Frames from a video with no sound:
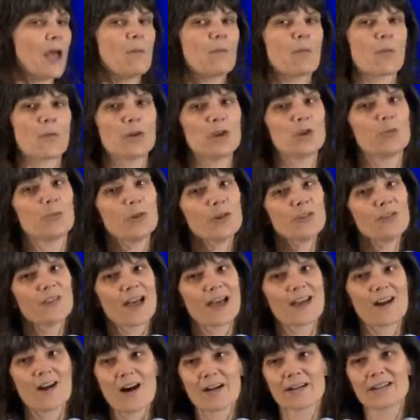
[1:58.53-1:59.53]
But when you put
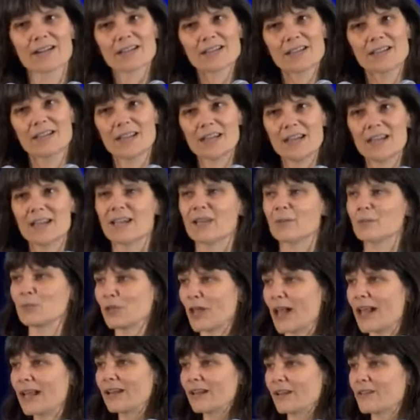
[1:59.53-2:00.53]
that on a CD and
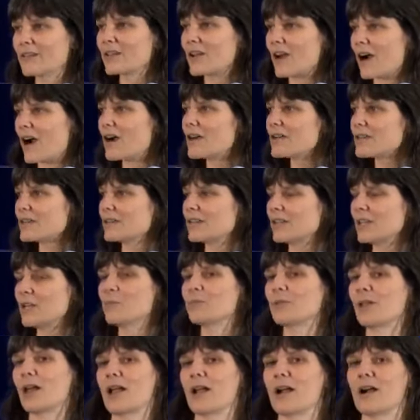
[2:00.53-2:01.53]
played it in the car CD
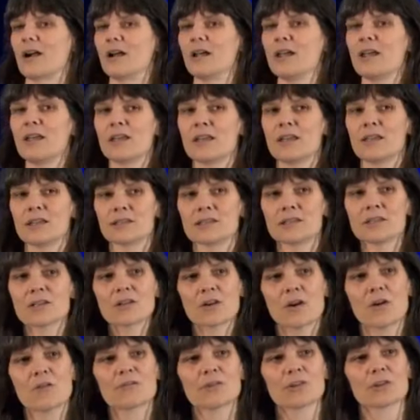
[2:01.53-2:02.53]
player, it
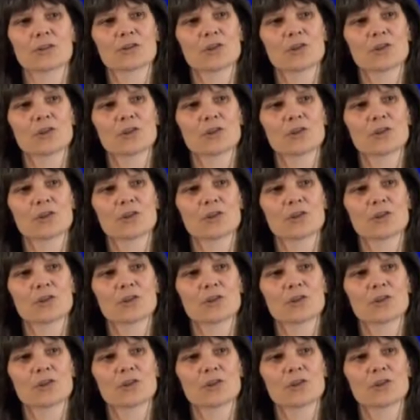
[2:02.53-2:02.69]
took over